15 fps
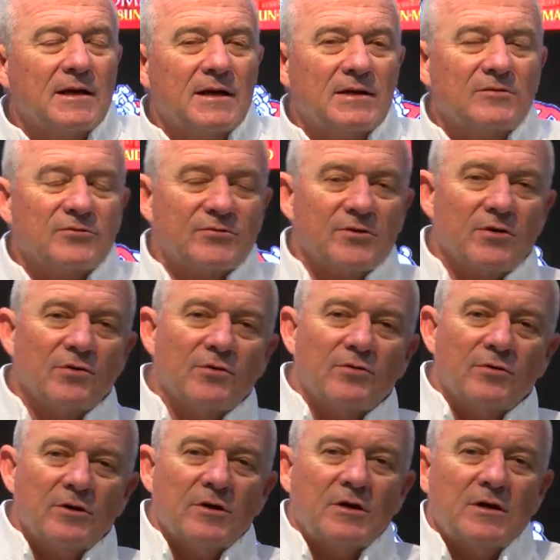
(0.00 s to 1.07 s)
And so
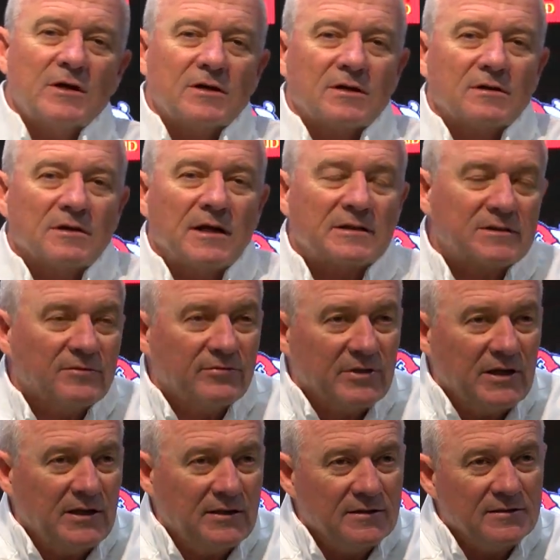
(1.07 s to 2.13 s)

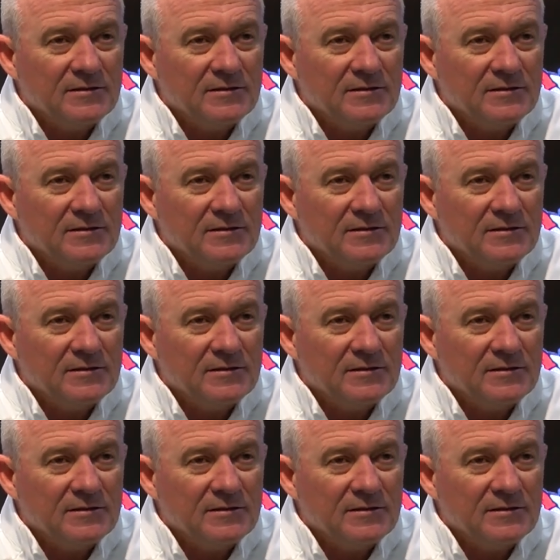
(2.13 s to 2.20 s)
collectively,